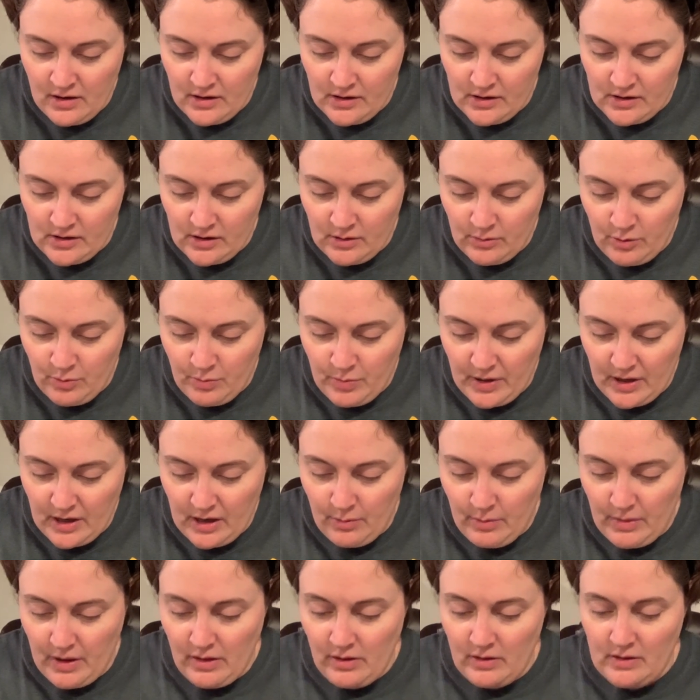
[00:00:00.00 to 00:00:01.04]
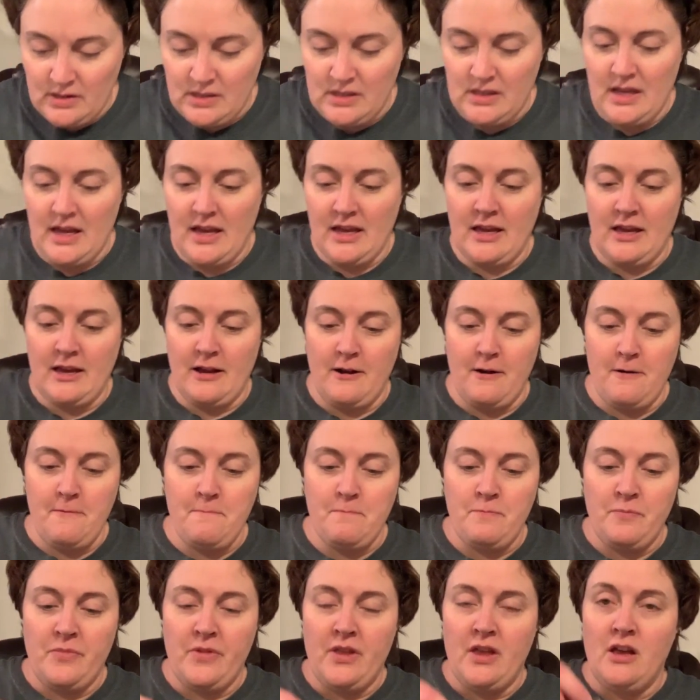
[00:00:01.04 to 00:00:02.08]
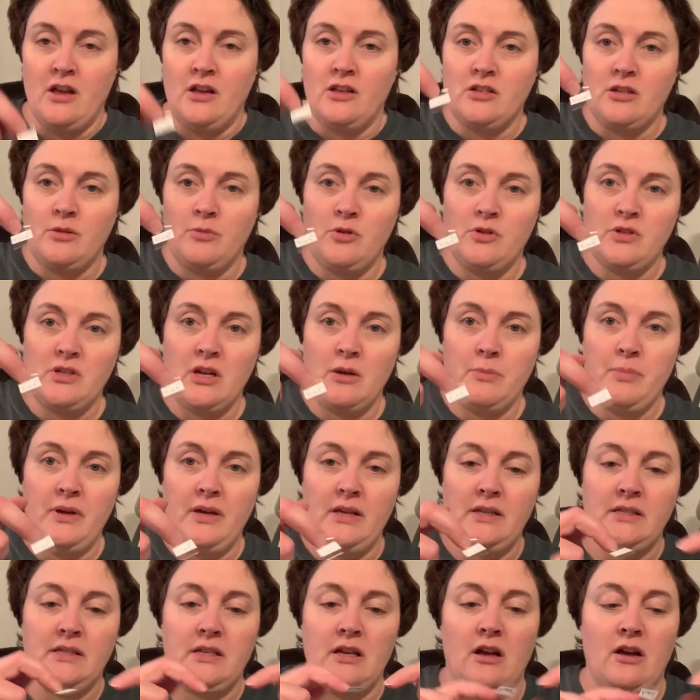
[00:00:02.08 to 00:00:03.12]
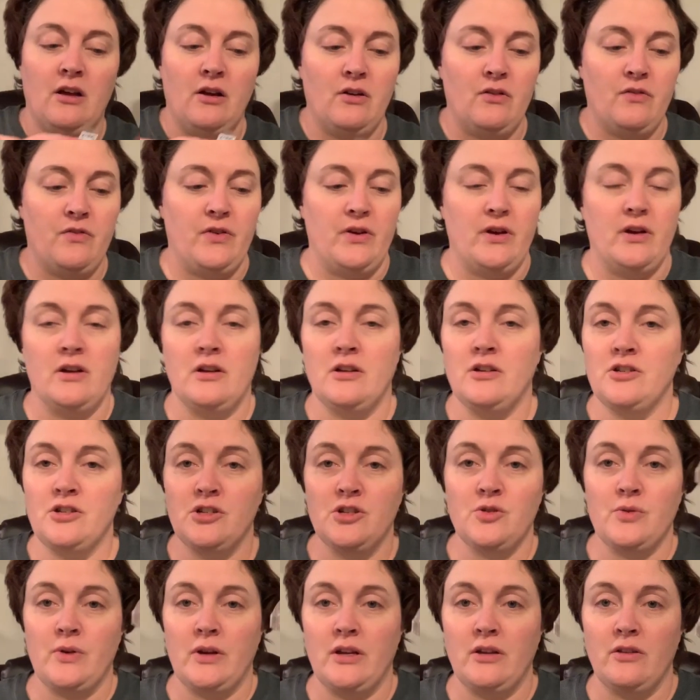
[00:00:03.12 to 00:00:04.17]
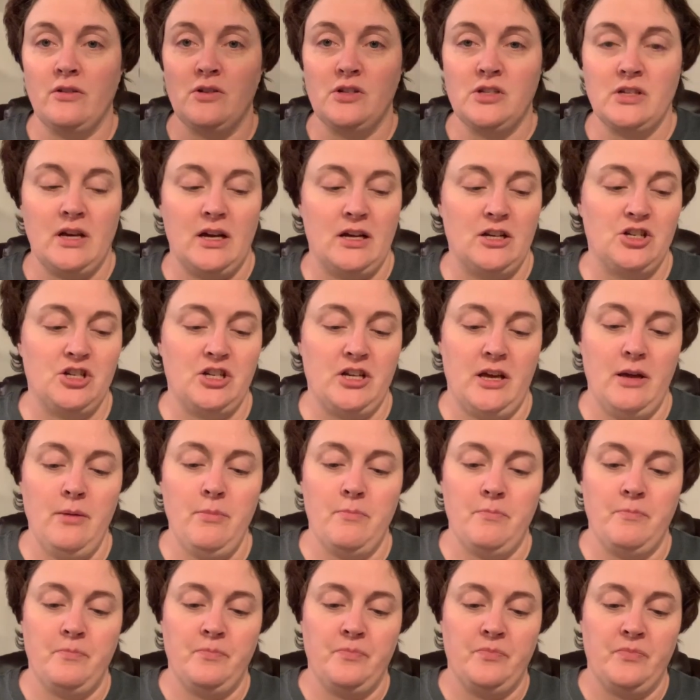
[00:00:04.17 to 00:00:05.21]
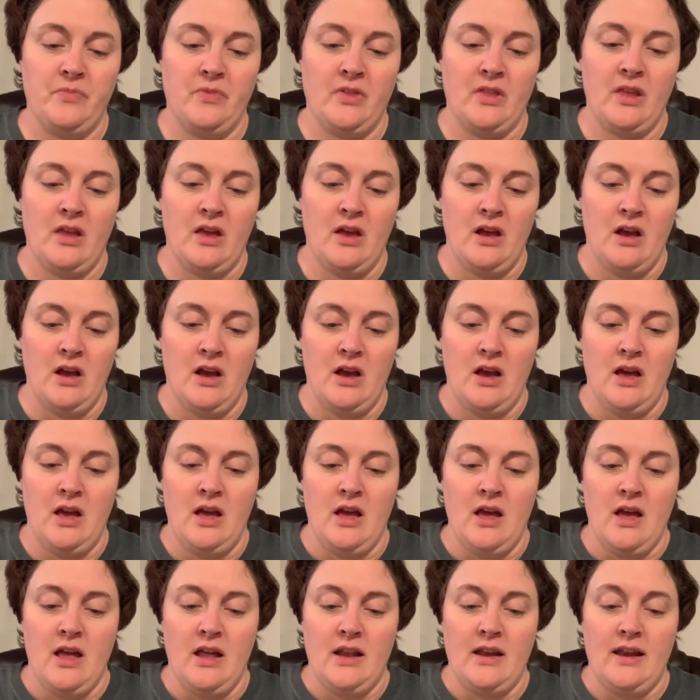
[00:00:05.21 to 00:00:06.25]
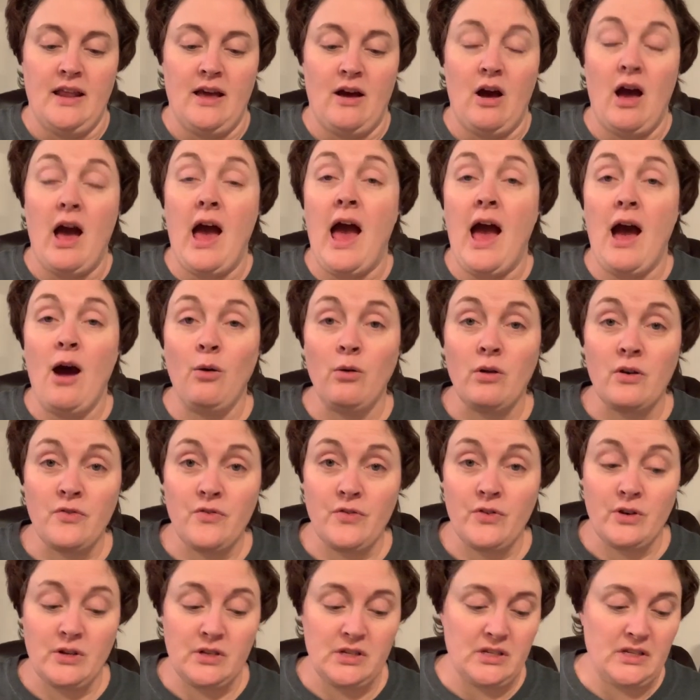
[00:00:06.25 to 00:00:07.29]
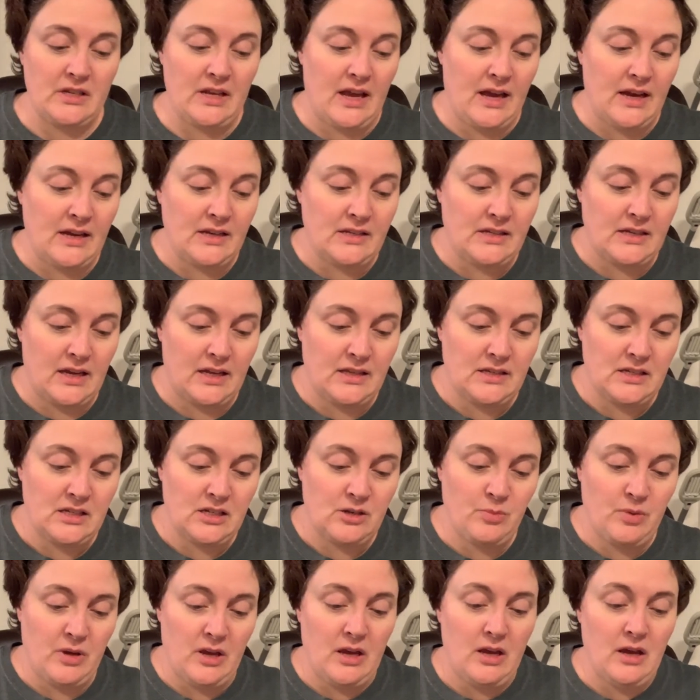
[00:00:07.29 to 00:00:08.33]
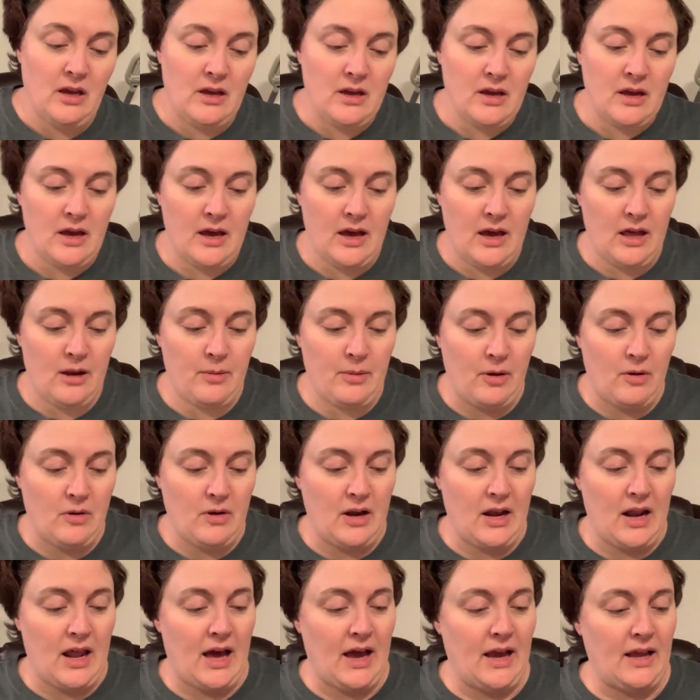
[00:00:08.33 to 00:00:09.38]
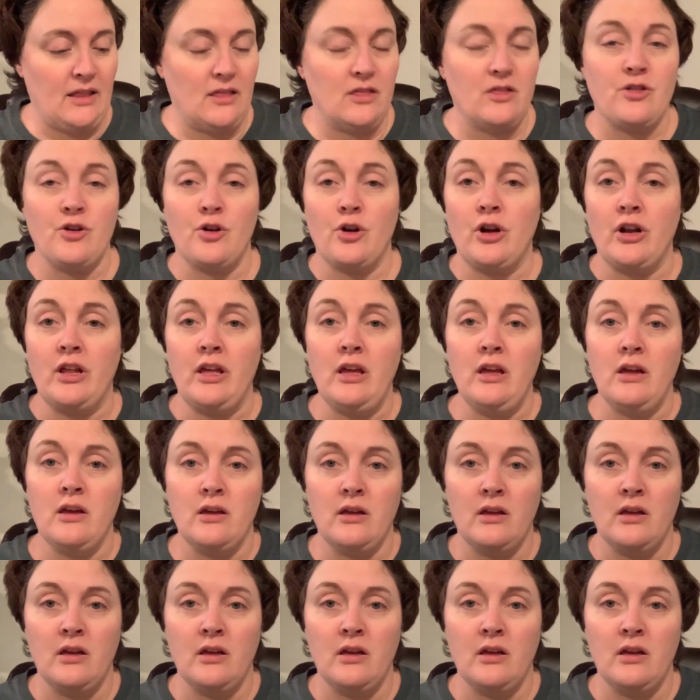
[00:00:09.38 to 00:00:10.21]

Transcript: So let me pick up my little snack here. So I'm using a piece of just regular scotch tape. Now, our first snack tends to be at about 9:30